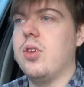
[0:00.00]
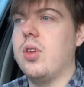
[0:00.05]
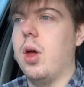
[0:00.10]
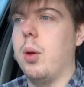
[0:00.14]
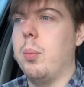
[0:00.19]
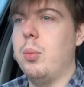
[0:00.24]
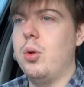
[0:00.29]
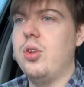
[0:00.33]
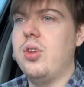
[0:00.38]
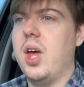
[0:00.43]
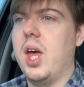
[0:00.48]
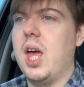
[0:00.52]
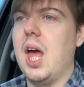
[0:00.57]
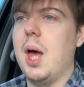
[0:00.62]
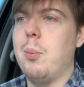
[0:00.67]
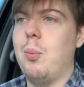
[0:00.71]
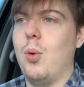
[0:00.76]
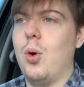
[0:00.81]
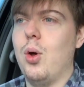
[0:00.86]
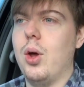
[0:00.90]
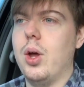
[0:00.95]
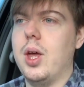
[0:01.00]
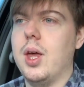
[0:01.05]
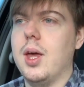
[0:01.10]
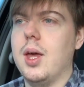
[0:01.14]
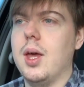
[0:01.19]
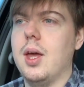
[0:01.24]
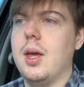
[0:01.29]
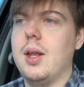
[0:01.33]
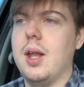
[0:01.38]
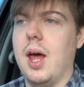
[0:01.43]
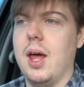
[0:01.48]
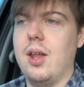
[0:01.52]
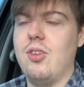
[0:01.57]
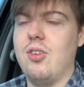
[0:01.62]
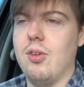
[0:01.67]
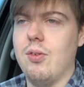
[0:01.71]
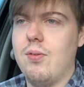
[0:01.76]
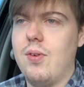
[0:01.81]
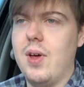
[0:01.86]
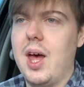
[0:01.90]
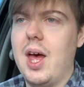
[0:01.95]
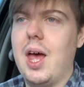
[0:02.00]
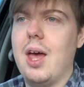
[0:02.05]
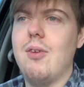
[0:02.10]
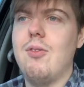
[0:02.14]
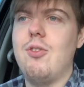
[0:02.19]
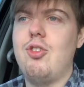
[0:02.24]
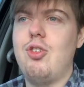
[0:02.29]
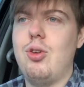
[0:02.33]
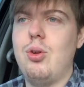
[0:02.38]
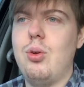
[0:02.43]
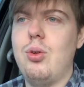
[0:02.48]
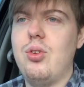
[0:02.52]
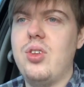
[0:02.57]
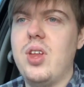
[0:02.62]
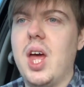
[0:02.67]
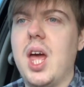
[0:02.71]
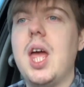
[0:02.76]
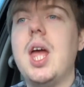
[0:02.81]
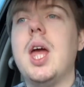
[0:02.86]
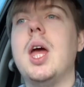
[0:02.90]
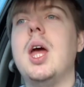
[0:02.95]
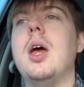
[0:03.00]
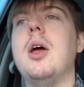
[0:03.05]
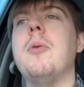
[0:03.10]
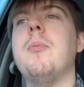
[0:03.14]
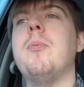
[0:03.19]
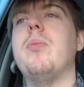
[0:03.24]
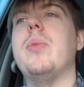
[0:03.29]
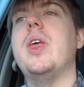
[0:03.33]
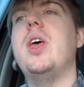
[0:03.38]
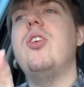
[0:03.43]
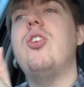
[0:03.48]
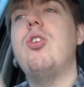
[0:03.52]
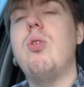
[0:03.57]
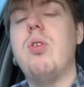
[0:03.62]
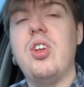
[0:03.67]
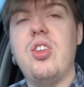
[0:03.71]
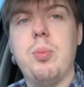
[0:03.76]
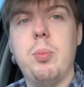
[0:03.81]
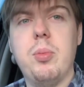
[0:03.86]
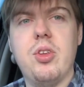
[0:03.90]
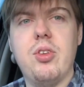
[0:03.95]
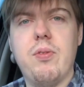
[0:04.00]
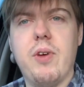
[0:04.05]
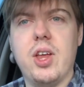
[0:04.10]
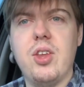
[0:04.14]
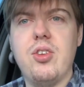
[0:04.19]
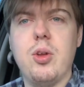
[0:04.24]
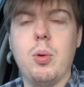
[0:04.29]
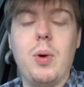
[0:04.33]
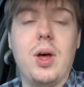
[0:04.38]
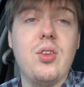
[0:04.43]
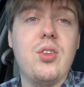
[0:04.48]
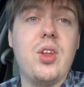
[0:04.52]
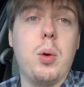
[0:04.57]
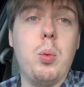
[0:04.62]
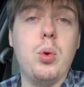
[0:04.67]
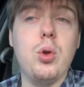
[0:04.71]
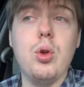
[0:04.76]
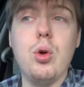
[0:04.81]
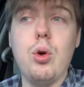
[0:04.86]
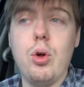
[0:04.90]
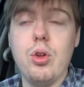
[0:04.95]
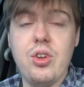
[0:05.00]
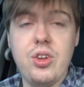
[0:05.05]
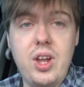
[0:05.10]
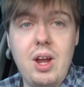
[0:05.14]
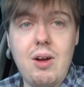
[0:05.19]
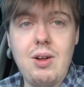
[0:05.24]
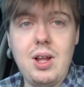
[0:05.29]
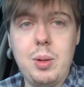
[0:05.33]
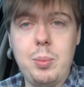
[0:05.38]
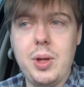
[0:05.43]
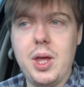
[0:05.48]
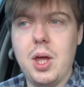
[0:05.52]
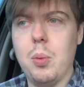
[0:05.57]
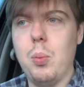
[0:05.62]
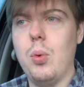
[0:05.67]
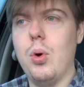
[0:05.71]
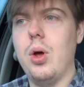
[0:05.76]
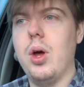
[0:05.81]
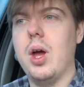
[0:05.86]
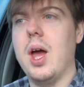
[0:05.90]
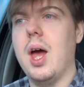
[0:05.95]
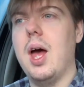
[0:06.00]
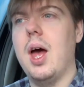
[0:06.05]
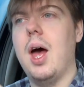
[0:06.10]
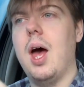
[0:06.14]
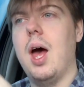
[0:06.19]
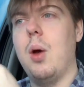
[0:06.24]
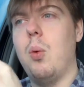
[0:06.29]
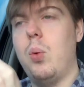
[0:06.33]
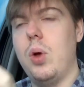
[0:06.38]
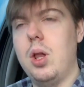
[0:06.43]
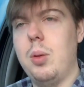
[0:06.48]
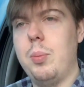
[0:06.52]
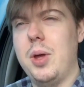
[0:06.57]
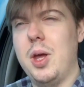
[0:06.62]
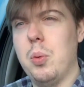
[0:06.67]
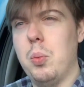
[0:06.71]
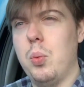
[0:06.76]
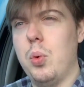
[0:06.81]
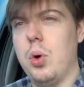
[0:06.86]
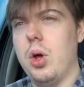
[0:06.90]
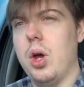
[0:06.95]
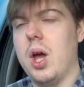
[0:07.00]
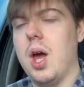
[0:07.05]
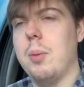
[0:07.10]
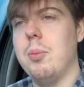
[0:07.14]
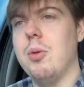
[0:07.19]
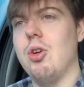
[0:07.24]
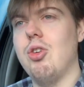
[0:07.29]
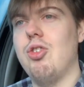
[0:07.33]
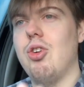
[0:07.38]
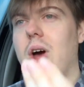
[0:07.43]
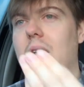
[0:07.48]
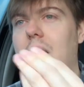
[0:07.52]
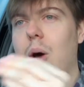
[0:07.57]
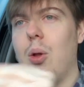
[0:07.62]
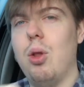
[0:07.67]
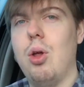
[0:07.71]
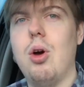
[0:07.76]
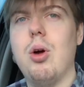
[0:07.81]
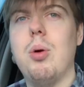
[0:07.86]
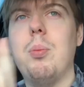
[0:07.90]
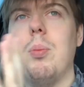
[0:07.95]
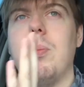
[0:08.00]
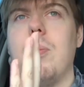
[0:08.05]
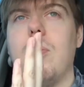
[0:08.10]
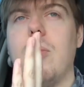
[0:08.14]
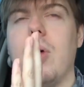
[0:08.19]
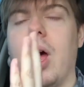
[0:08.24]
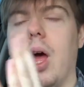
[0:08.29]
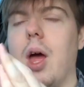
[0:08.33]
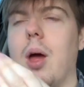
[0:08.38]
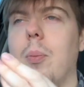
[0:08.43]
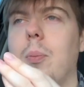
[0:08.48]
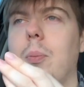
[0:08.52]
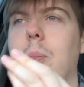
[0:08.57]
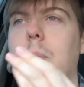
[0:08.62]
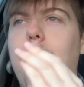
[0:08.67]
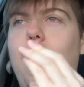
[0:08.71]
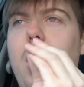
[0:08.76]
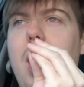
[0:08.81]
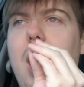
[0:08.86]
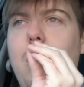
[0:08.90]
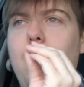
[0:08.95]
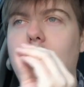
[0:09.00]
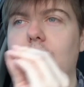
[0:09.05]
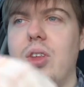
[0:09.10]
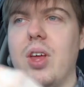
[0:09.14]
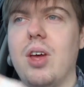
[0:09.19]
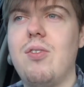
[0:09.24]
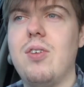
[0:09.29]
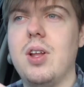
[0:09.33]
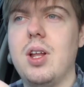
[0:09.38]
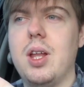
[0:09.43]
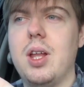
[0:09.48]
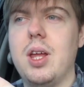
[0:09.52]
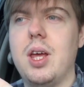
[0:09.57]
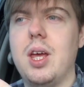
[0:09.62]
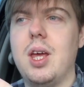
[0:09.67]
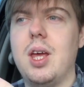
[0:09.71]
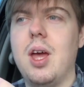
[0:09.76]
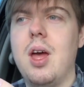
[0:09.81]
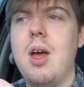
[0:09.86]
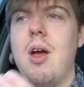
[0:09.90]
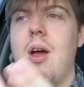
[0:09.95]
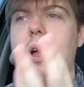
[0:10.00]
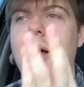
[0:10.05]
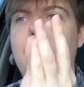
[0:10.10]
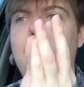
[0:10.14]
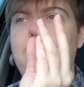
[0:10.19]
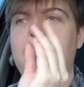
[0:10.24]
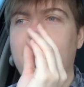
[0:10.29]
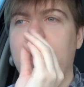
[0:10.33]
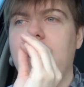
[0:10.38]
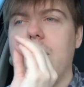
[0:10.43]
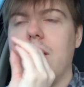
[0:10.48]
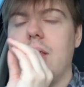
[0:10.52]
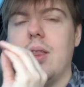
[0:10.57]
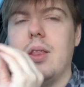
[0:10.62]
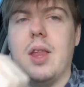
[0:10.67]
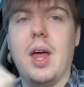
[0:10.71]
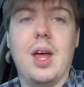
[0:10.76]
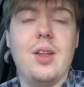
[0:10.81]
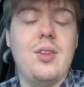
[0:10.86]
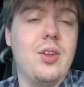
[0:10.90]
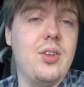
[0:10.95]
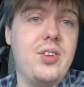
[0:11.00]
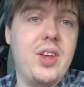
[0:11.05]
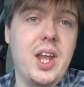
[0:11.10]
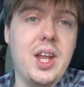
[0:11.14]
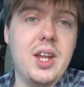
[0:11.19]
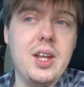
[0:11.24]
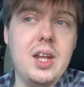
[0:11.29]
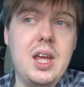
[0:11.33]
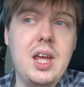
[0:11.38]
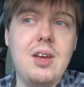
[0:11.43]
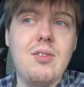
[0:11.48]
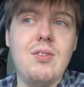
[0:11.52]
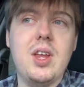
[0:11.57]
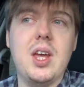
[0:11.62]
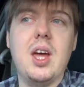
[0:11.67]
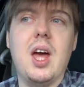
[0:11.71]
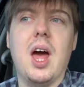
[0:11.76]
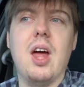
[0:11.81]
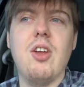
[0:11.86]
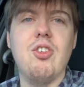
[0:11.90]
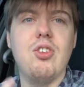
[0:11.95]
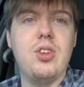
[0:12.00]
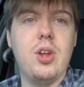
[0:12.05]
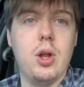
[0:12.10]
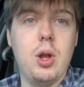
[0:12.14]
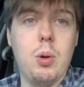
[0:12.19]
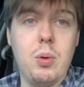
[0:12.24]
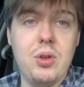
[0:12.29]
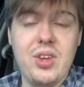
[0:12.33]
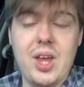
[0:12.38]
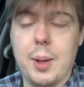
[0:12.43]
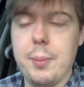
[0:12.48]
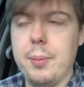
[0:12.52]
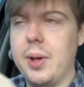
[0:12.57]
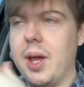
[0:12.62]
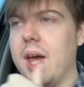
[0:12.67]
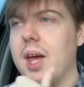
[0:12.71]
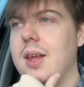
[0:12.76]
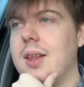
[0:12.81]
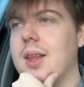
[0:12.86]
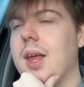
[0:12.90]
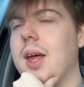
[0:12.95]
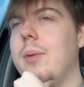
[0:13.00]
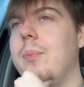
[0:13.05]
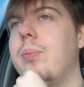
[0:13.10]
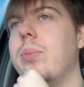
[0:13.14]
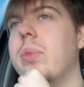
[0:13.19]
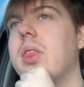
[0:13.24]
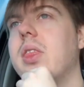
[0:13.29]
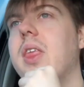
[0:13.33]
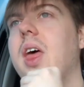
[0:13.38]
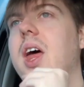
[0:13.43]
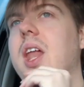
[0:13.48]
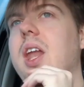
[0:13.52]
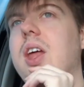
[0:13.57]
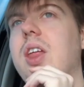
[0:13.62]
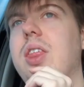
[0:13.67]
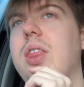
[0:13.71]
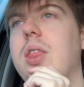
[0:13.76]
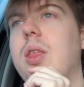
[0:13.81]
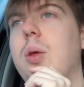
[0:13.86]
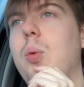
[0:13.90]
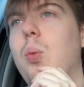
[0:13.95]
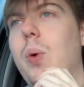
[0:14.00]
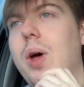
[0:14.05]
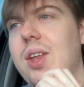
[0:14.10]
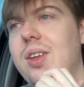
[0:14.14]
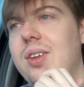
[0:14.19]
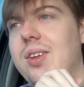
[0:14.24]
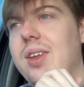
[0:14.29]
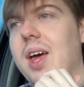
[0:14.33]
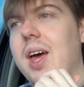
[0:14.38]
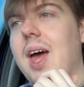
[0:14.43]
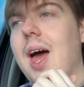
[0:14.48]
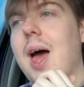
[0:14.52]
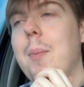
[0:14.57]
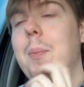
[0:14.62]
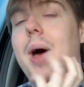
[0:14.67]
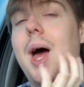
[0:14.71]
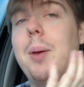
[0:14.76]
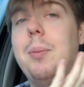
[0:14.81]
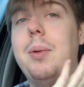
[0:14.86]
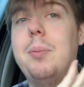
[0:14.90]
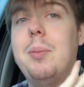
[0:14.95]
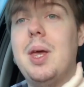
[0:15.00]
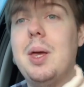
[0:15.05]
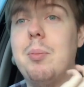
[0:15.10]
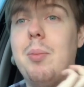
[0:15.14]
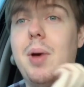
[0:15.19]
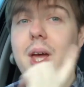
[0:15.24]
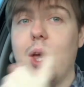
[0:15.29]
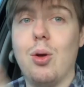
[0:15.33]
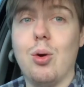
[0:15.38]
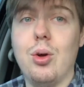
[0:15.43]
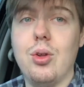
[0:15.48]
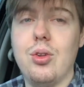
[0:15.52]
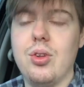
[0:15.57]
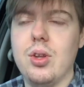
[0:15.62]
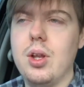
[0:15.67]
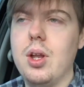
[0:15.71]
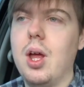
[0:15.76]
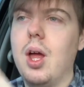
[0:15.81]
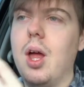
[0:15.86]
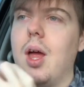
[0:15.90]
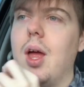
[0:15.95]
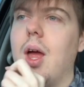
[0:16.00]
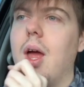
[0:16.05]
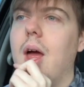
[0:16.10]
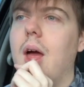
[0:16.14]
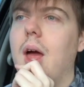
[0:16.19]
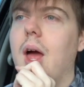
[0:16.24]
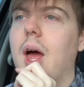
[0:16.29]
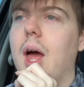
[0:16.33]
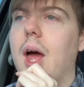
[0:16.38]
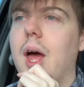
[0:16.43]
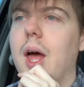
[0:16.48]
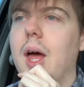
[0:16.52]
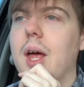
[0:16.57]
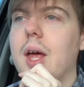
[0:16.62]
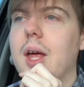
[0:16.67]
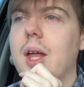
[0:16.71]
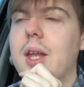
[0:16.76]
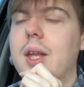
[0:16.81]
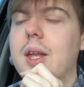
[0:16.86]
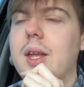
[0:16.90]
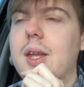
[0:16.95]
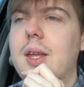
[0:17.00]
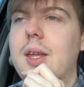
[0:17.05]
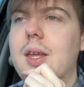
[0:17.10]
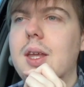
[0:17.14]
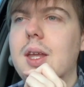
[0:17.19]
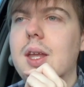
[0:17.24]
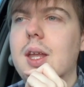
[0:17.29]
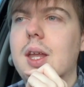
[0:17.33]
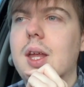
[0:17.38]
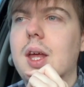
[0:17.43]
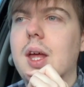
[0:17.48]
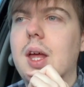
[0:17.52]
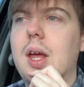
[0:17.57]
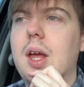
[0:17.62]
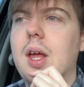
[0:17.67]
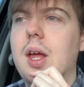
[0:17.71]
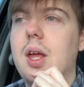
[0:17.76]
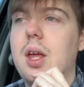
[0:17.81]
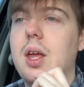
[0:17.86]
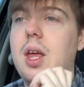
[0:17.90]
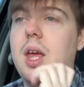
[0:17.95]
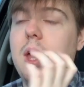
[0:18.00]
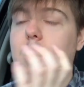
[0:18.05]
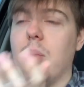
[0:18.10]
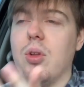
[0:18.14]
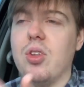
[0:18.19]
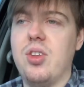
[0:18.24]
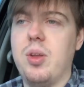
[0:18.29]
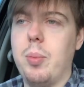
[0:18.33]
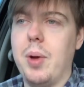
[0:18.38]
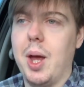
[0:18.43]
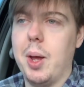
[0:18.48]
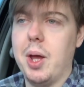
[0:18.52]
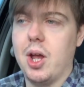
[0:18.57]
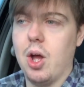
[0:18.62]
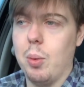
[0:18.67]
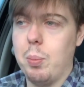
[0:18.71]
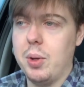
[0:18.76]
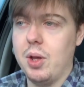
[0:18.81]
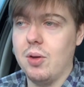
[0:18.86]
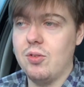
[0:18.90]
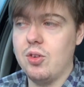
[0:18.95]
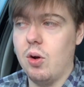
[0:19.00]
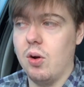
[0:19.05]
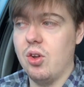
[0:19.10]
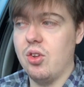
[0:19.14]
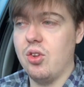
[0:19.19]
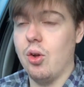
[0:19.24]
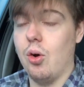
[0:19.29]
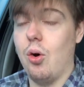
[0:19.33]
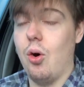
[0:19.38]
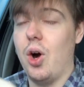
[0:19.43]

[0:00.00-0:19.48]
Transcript: So Monday I'm working 9 till 5. Tuesday is Christmas Fest. So whilst I wouldn't ordinarily be in work, I will be in work. I'm not sure how long, but I will definitely be there till 10 in the evening. I just don't know what time I'm getting there. Then Wednesday, I might be meeting my cousin, and he wants to buy a copy of Doris